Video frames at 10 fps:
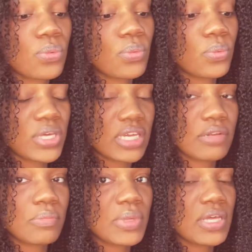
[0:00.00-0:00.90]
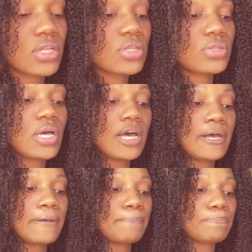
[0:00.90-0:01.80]
we can bill
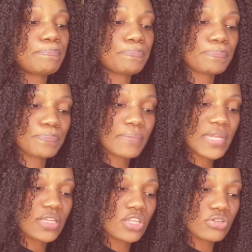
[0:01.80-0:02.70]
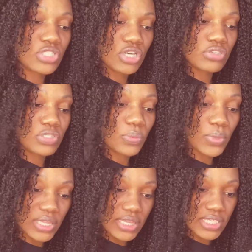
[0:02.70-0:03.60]
those codes
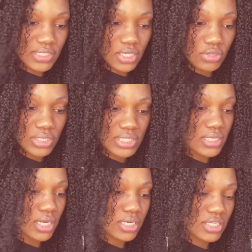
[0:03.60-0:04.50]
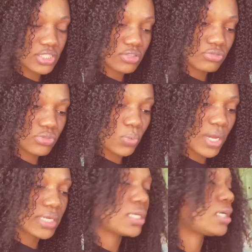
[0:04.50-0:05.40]
with this code. It's not an excludes one.